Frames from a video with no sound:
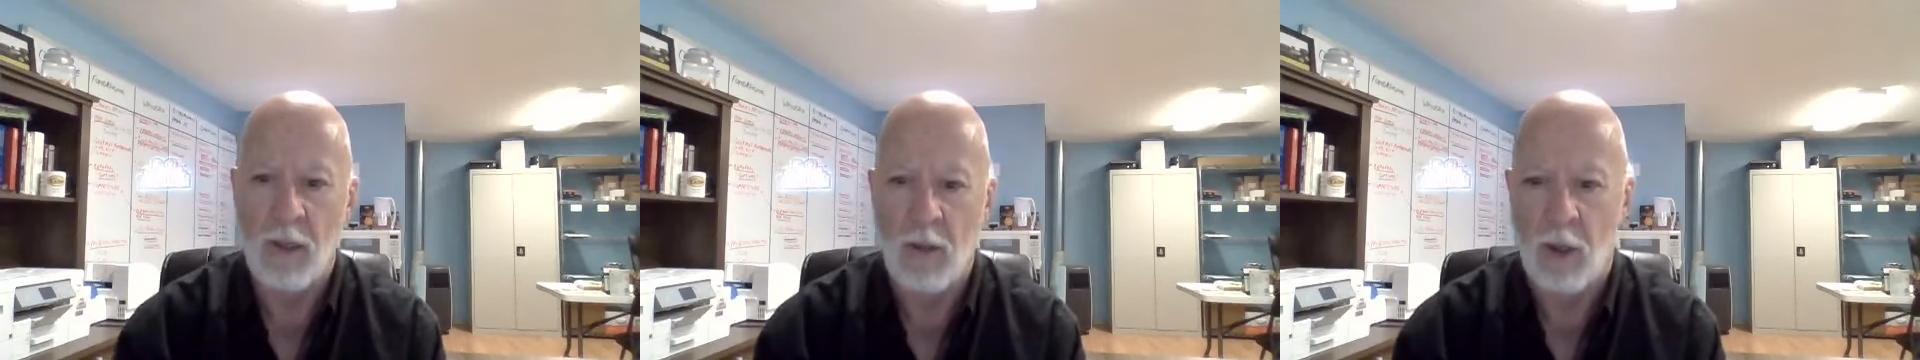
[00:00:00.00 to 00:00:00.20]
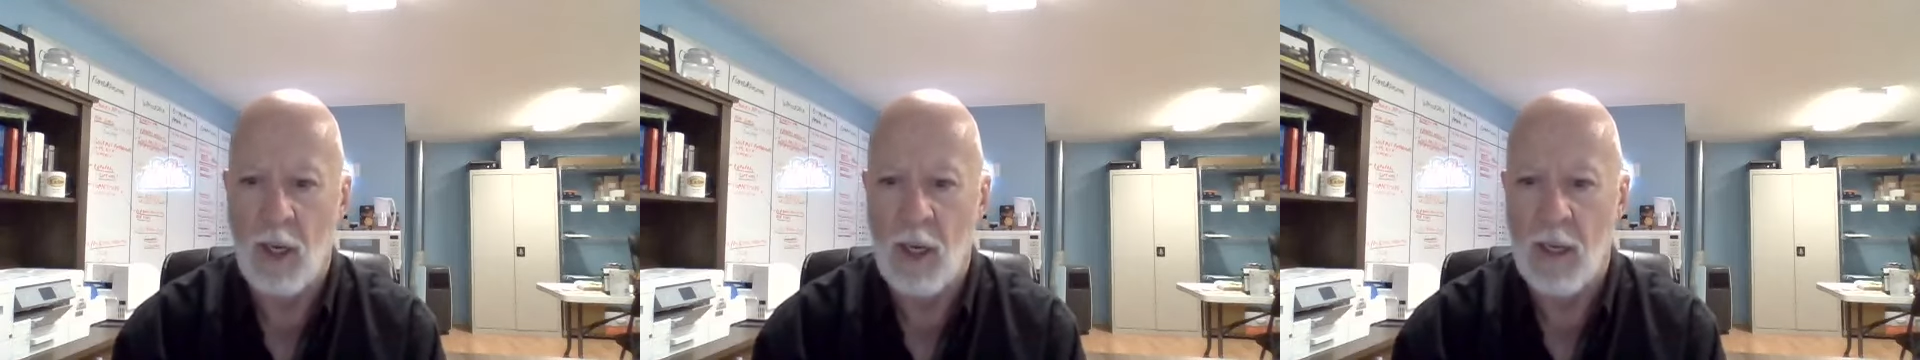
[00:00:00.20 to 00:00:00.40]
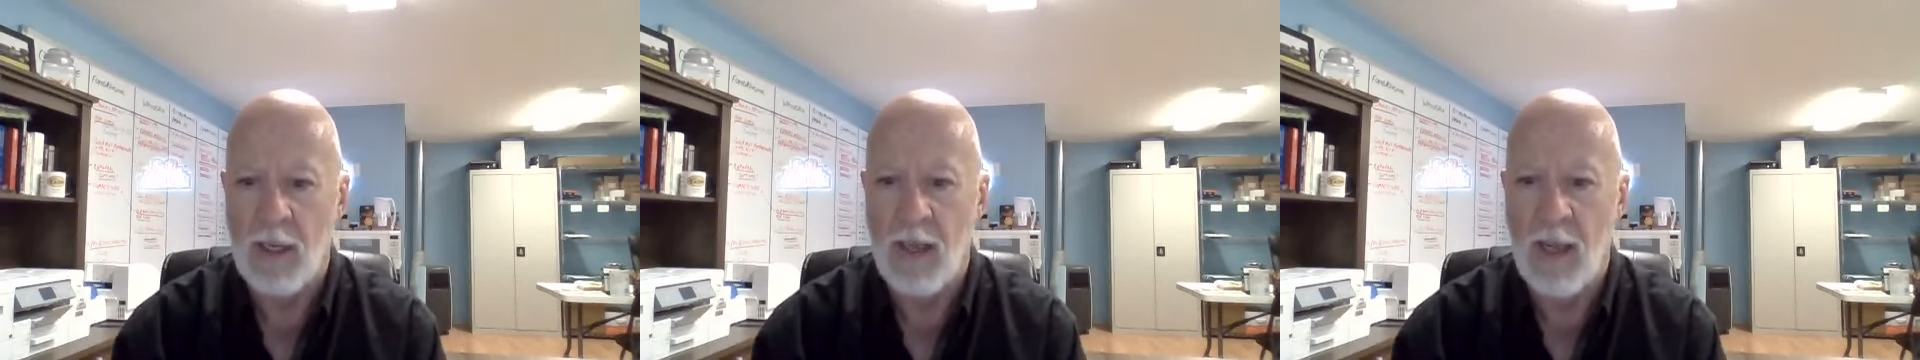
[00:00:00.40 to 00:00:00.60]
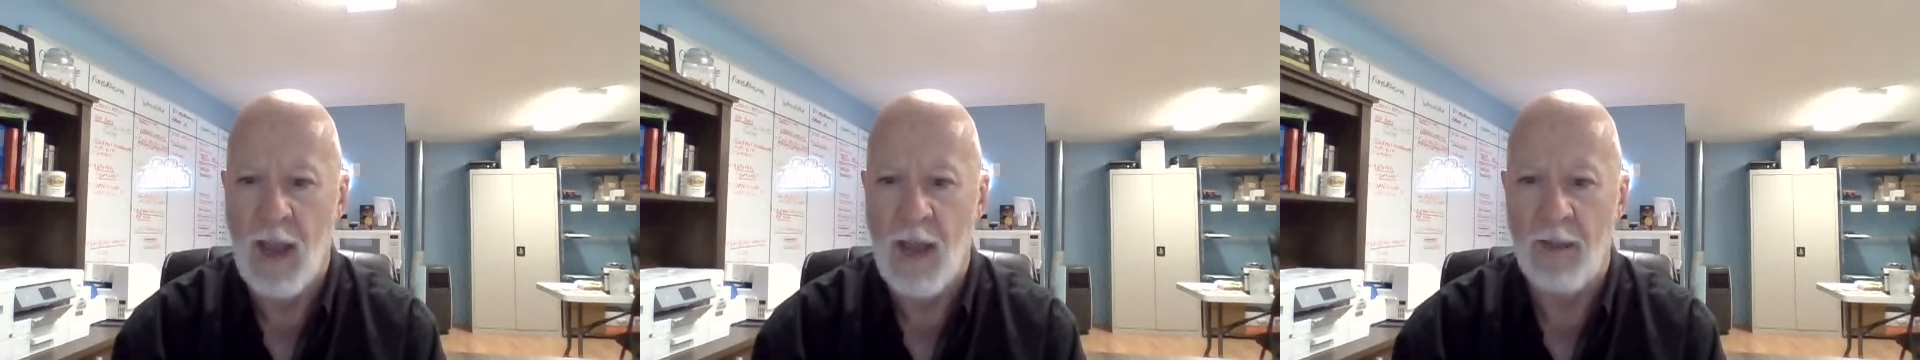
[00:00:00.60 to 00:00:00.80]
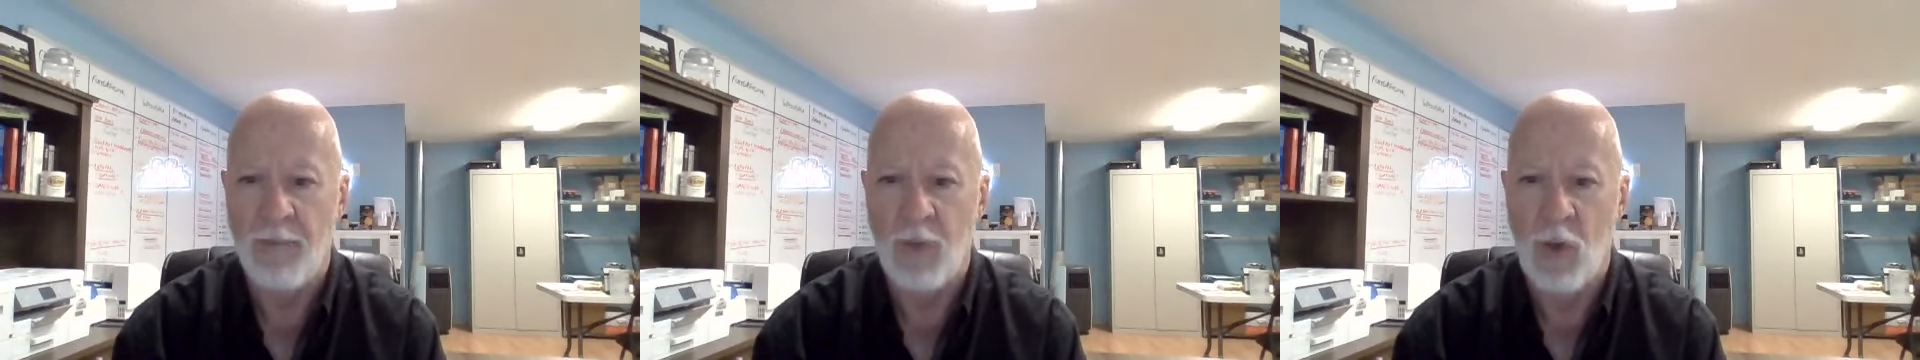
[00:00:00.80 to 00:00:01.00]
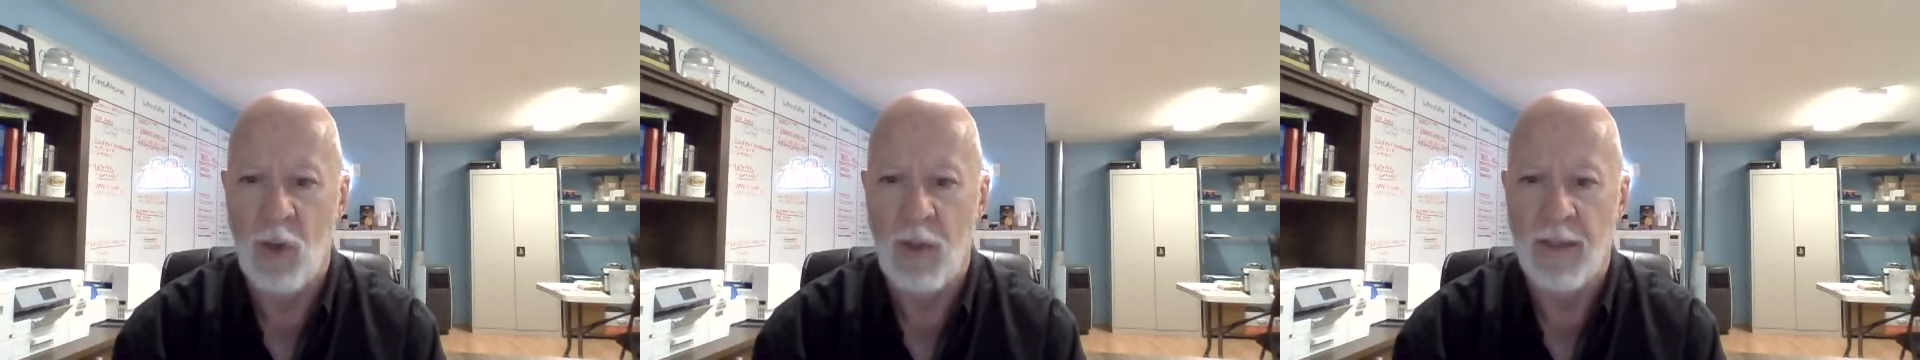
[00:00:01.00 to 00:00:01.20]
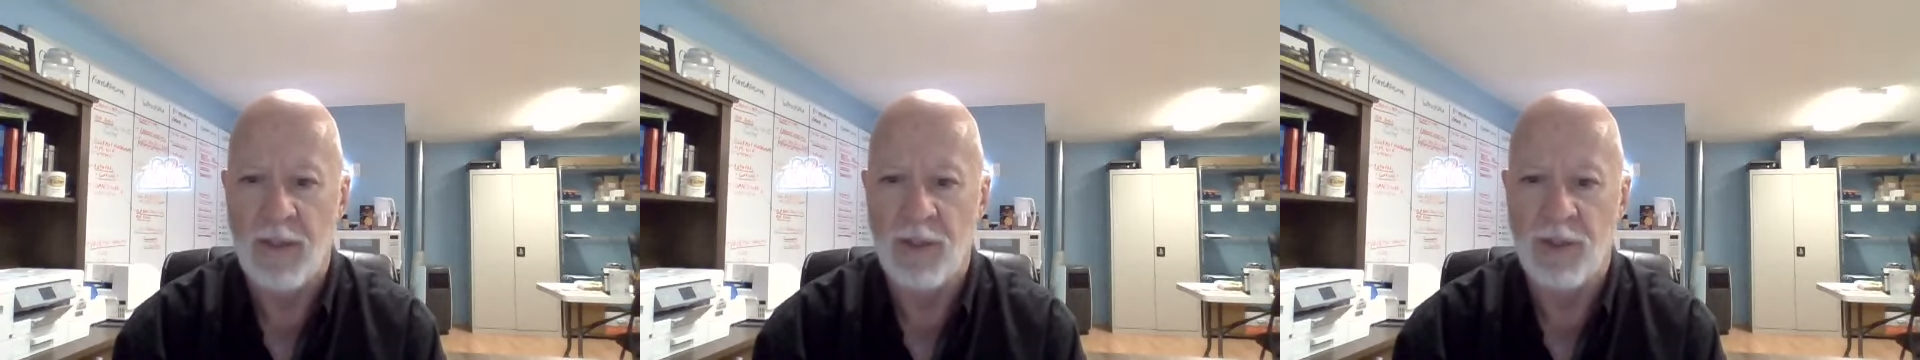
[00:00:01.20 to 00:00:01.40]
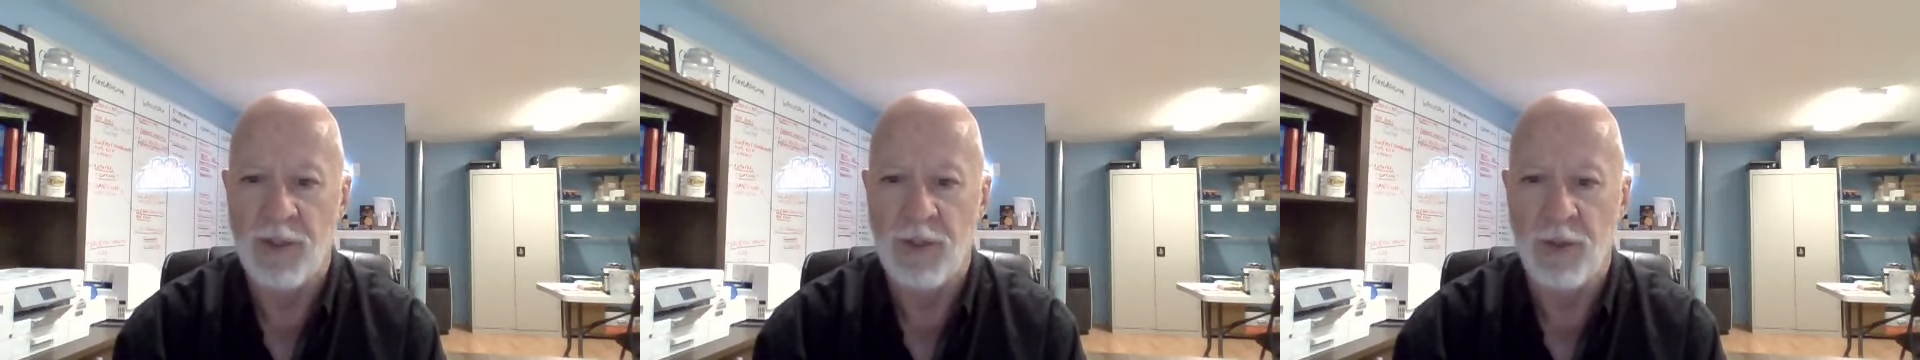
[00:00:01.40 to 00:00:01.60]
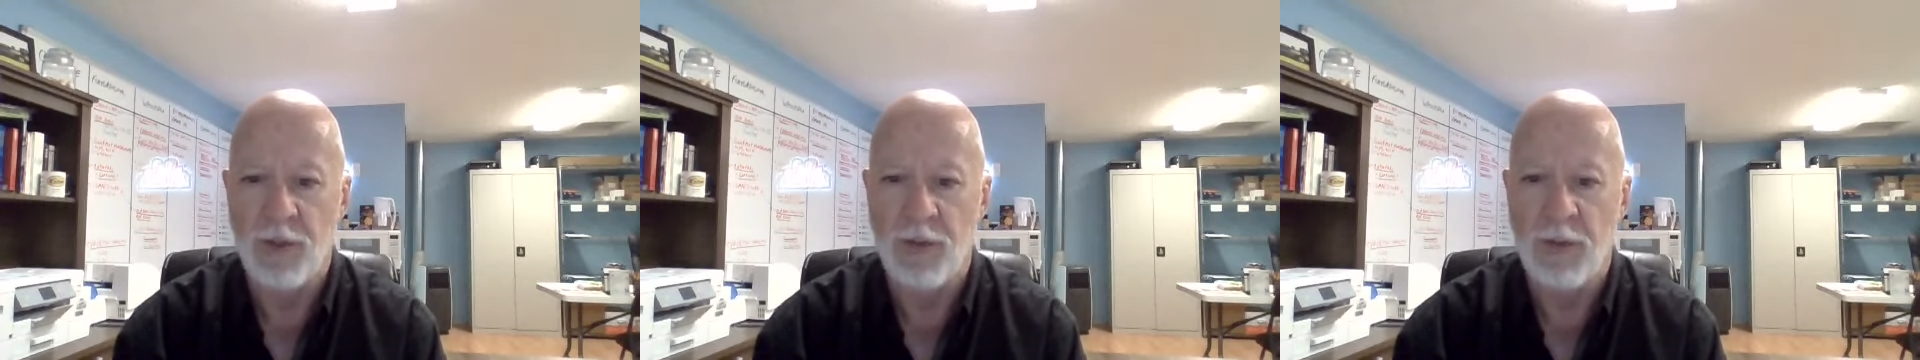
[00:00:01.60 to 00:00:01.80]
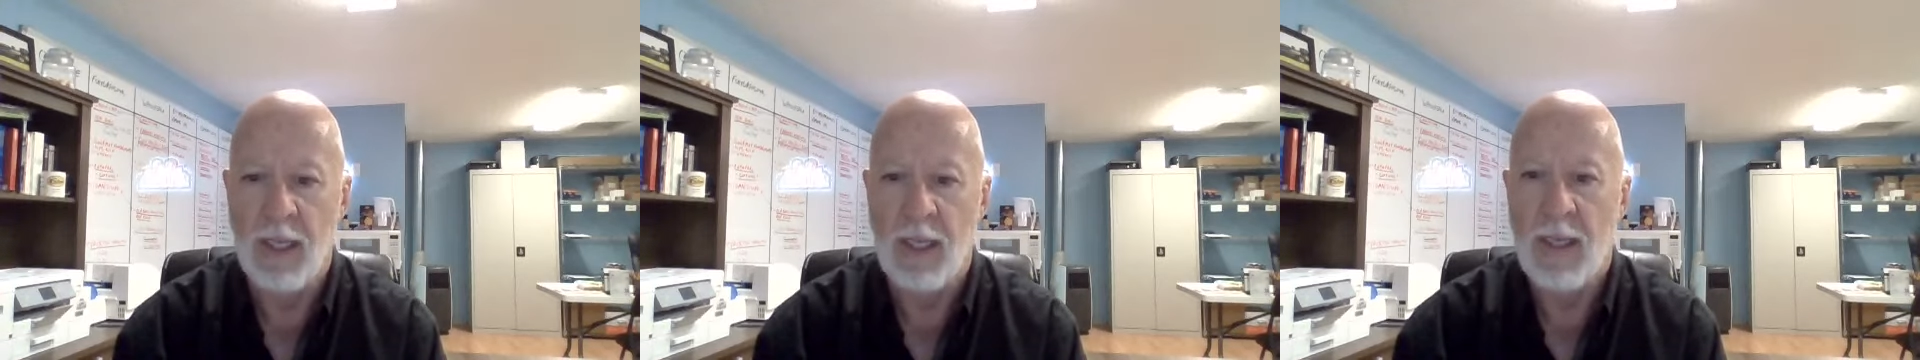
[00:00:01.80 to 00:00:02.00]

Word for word: or I am going to